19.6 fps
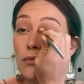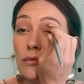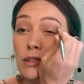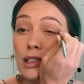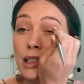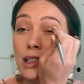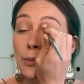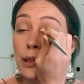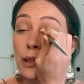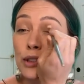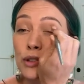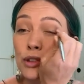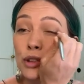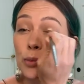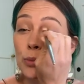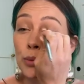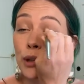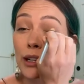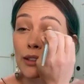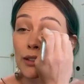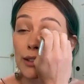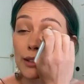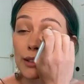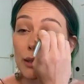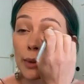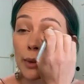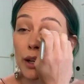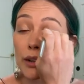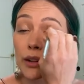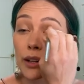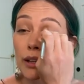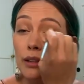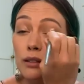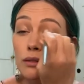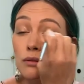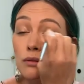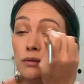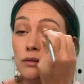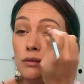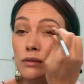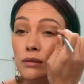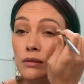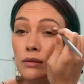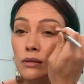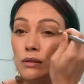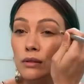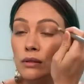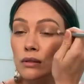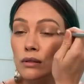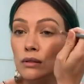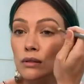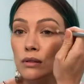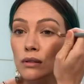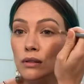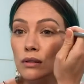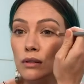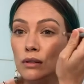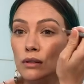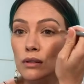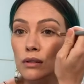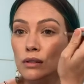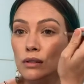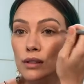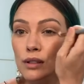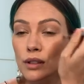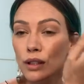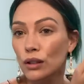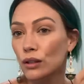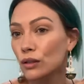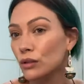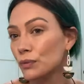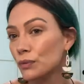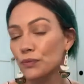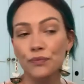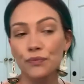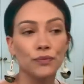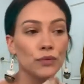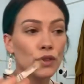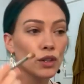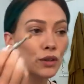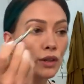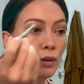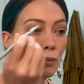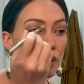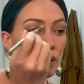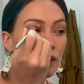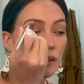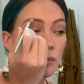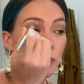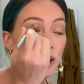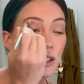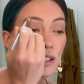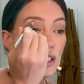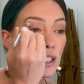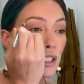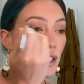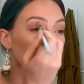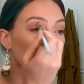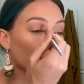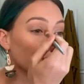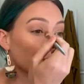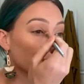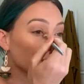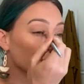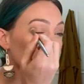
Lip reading: Not being too precious about it. So you can be smudgy.